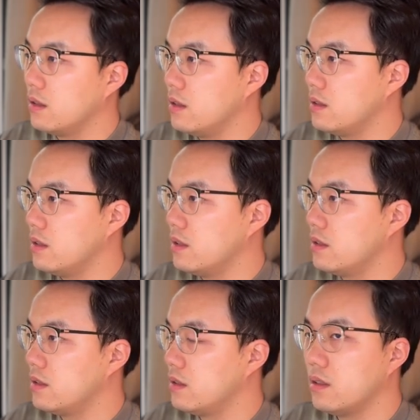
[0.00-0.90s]
This
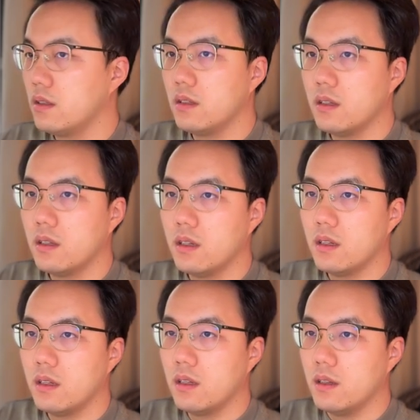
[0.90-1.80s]
is
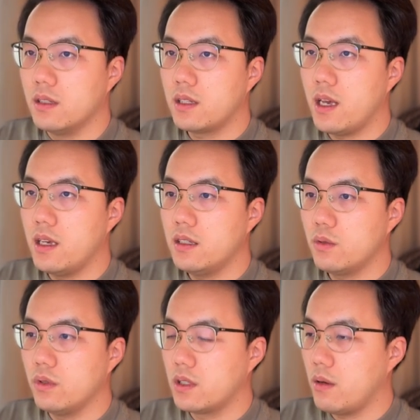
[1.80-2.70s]
this case
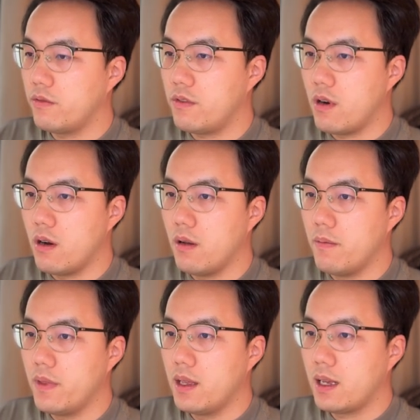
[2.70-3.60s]
was come
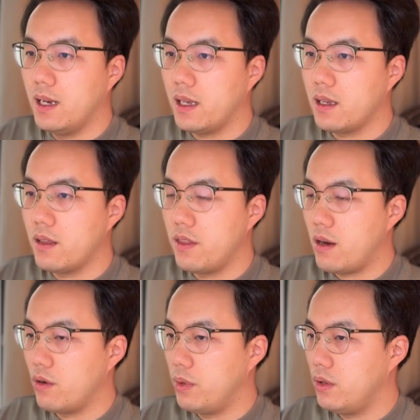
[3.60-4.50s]
from Click
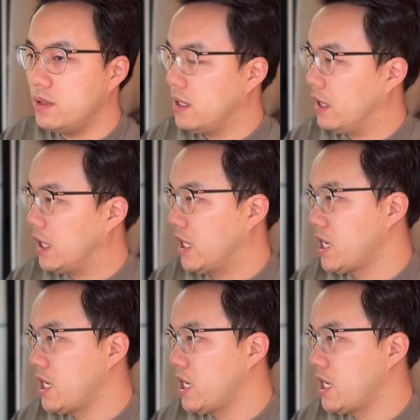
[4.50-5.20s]
Therapeutic.